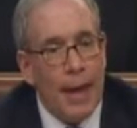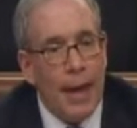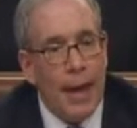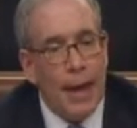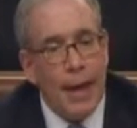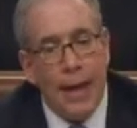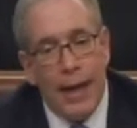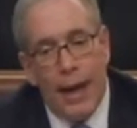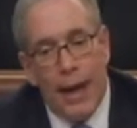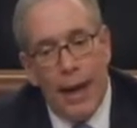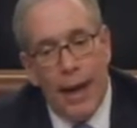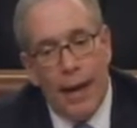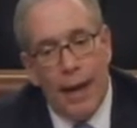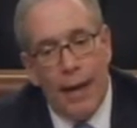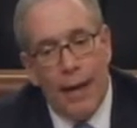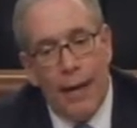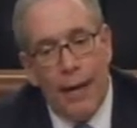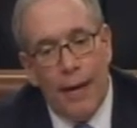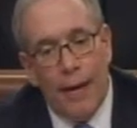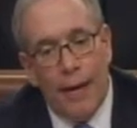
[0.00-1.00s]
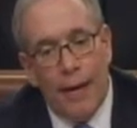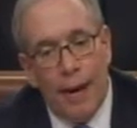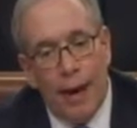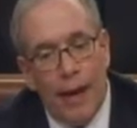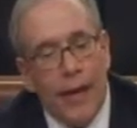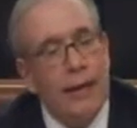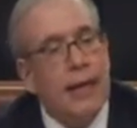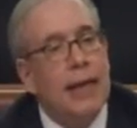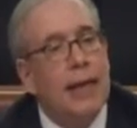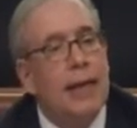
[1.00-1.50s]
And
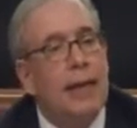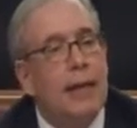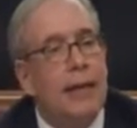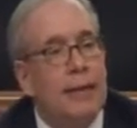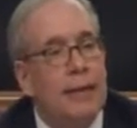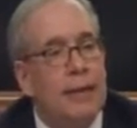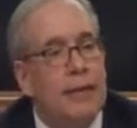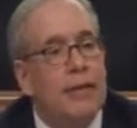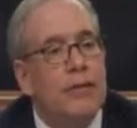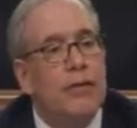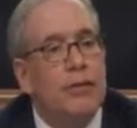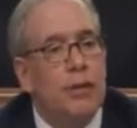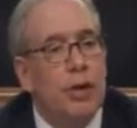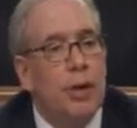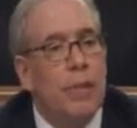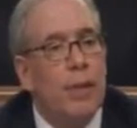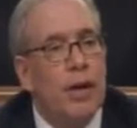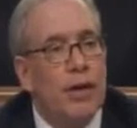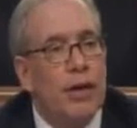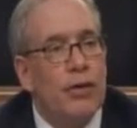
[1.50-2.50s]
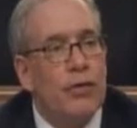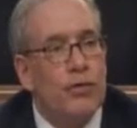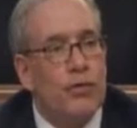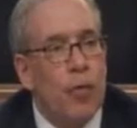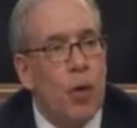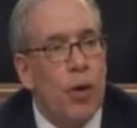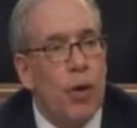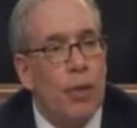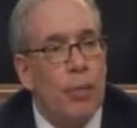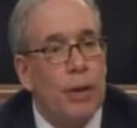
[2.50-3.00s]
I think this is going to make us
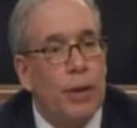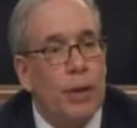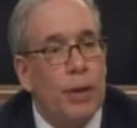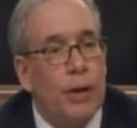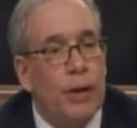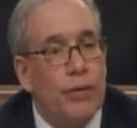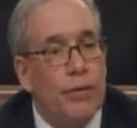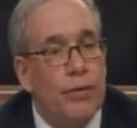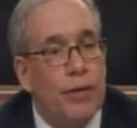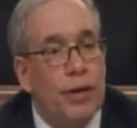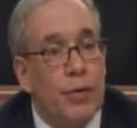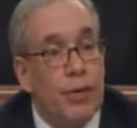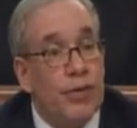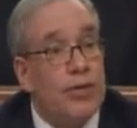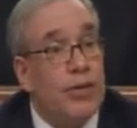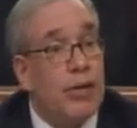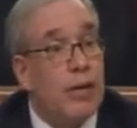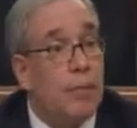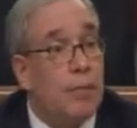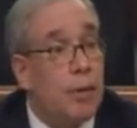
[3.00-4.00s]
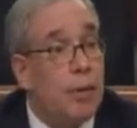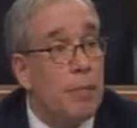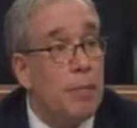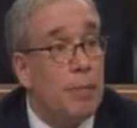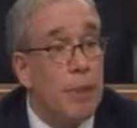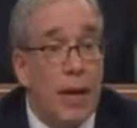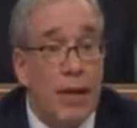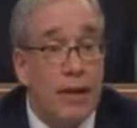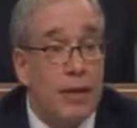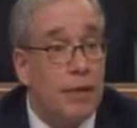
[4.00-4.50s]
stronger, because there is a
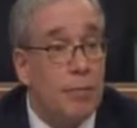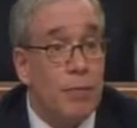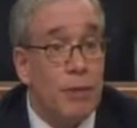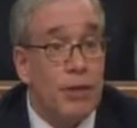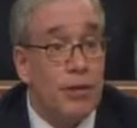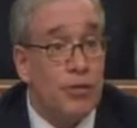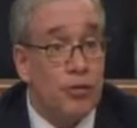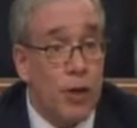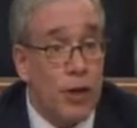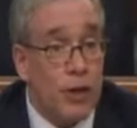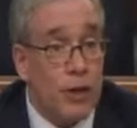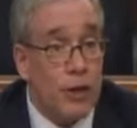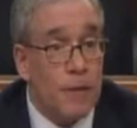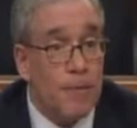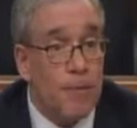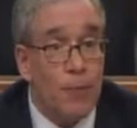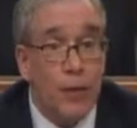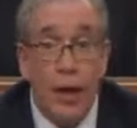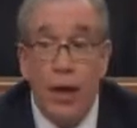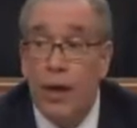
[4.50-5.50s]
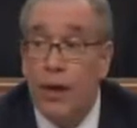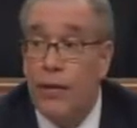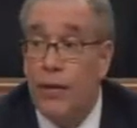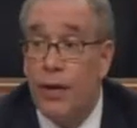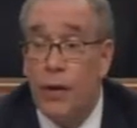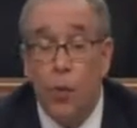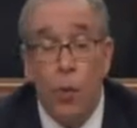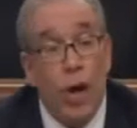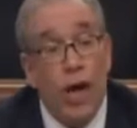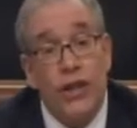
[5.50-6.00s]
commitment by the administration.
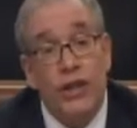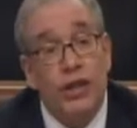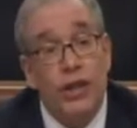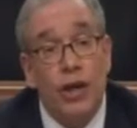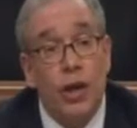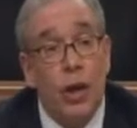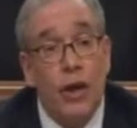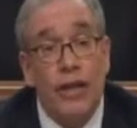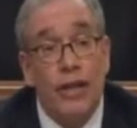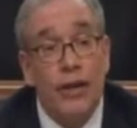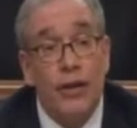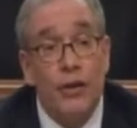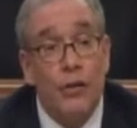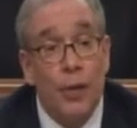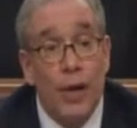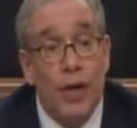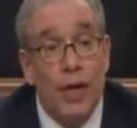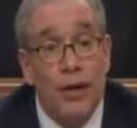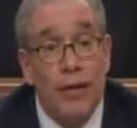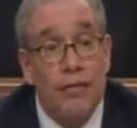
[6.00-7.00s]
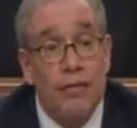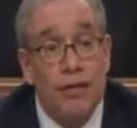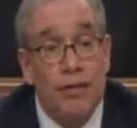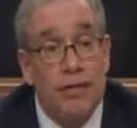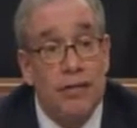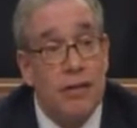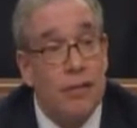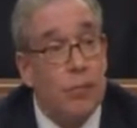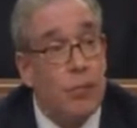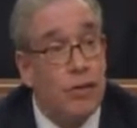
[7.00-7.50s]
They're watching our letter grading
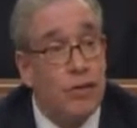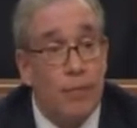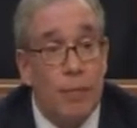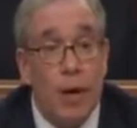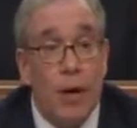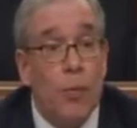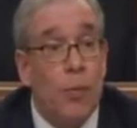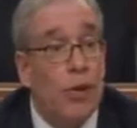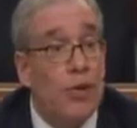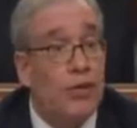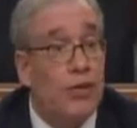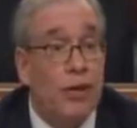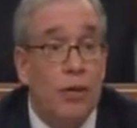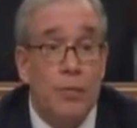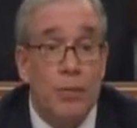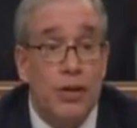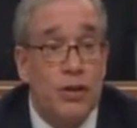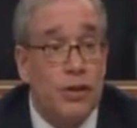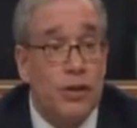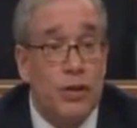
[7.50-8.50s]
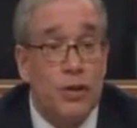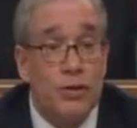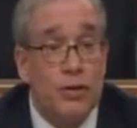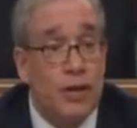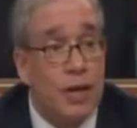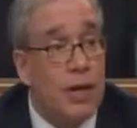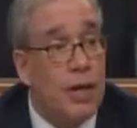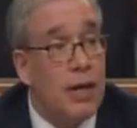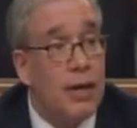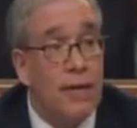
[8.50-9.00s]
system. We've met with
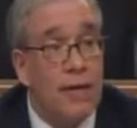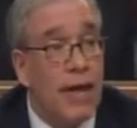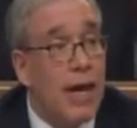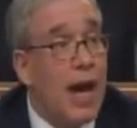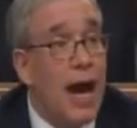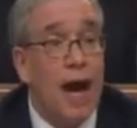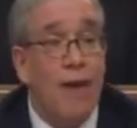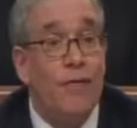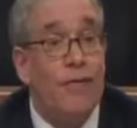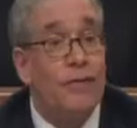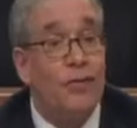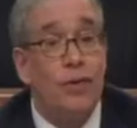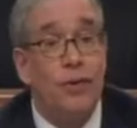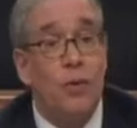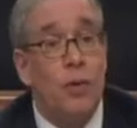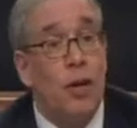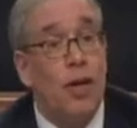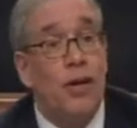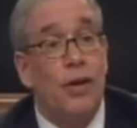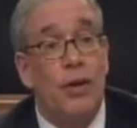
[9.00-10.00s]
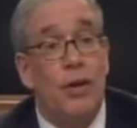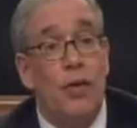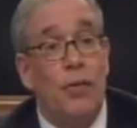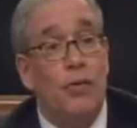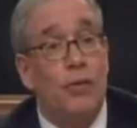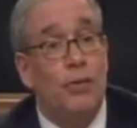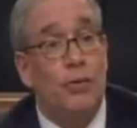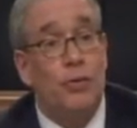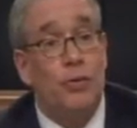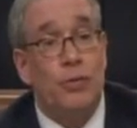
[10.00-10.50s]
commissioners. They obviously want to
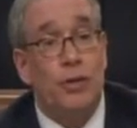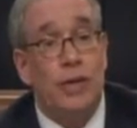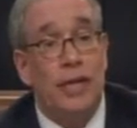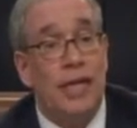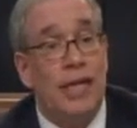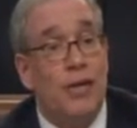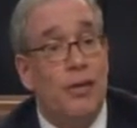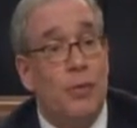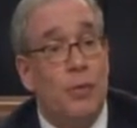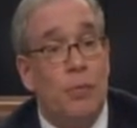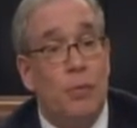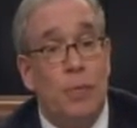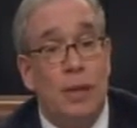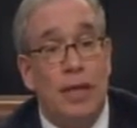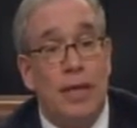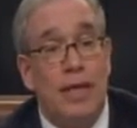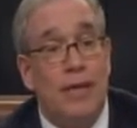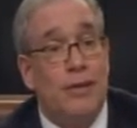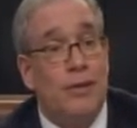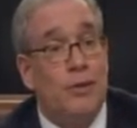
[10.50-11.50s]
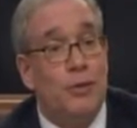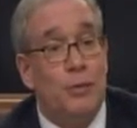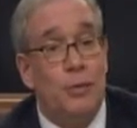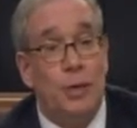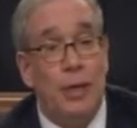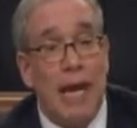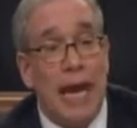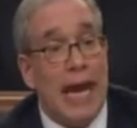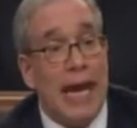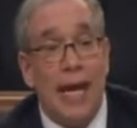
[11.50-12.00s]
go to D, to a B,
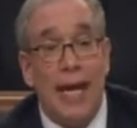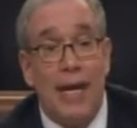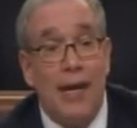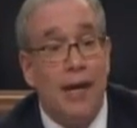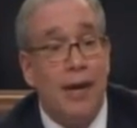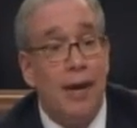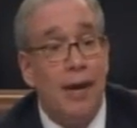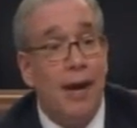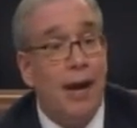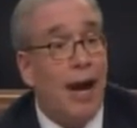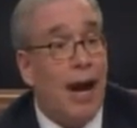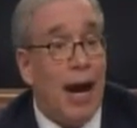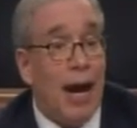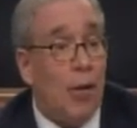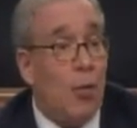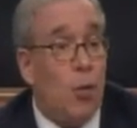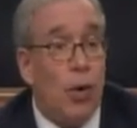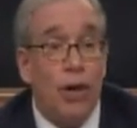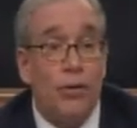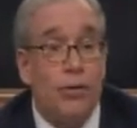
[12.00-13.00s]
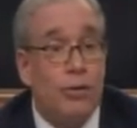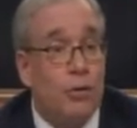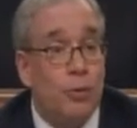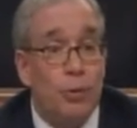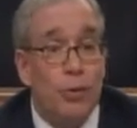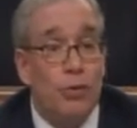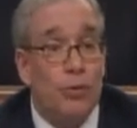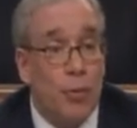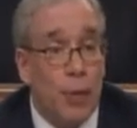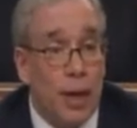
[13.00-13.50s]
to an A. I want
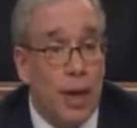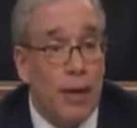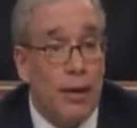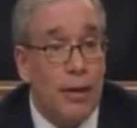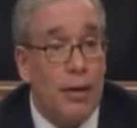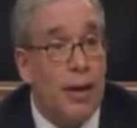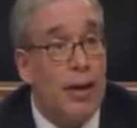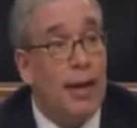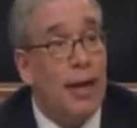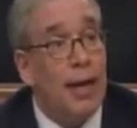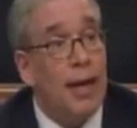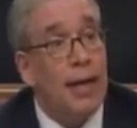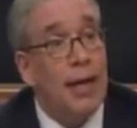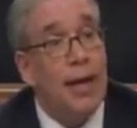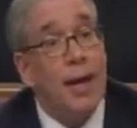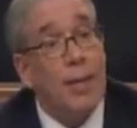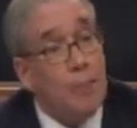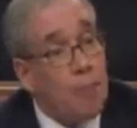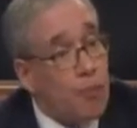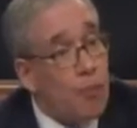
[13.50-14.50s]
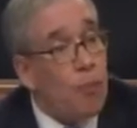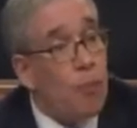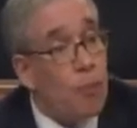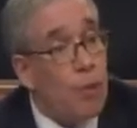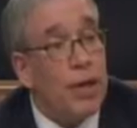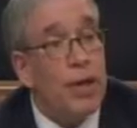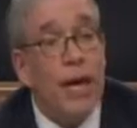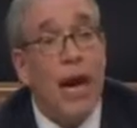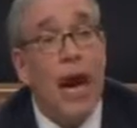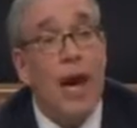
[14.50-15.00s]
to as well. And I'm
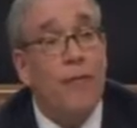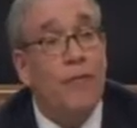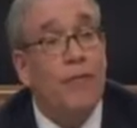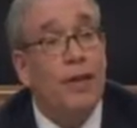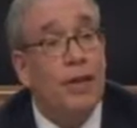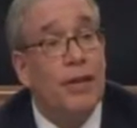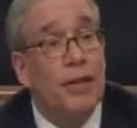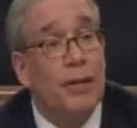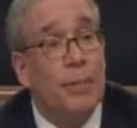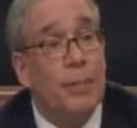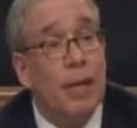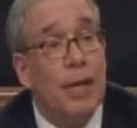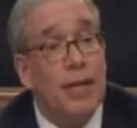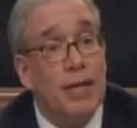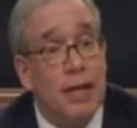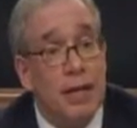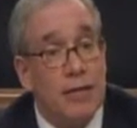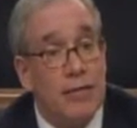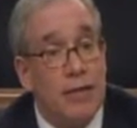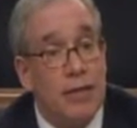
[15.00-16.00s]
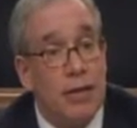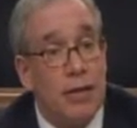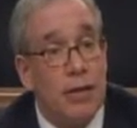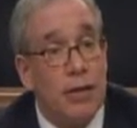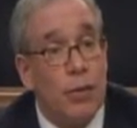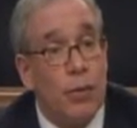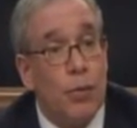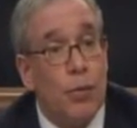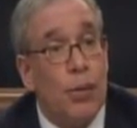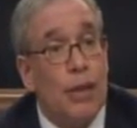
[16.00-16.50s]
pretty confident that by next
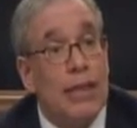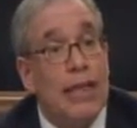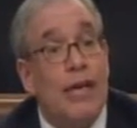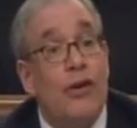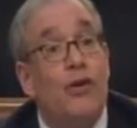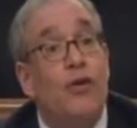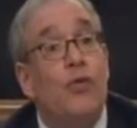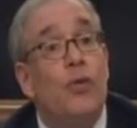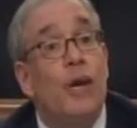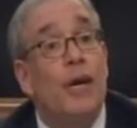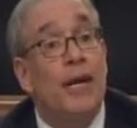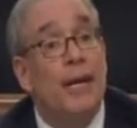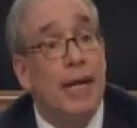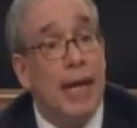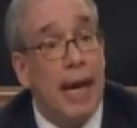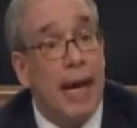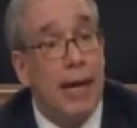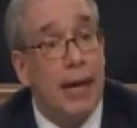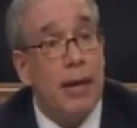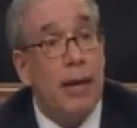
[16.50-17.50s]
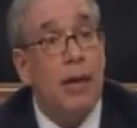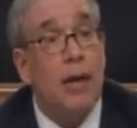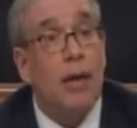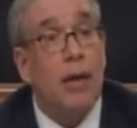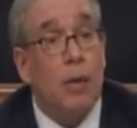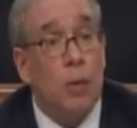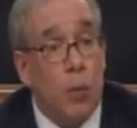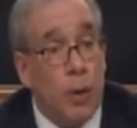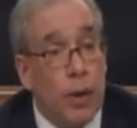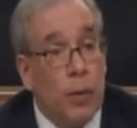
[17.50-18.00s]
year, when we letter grade again,
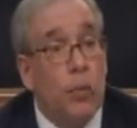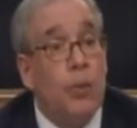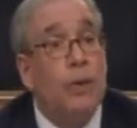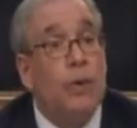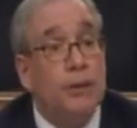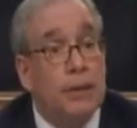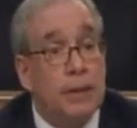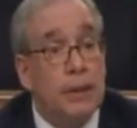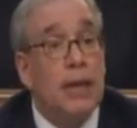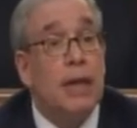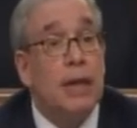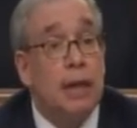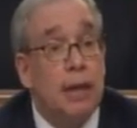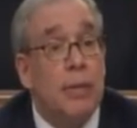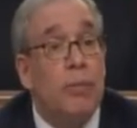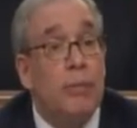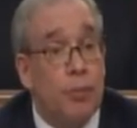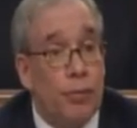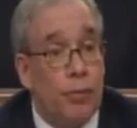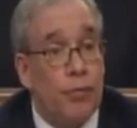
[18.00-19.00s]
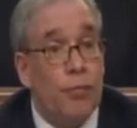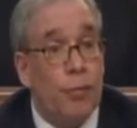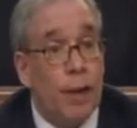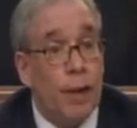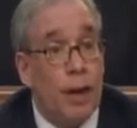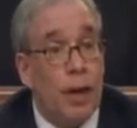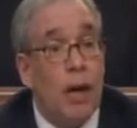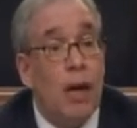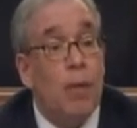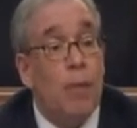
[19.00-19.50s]
we will see improvement.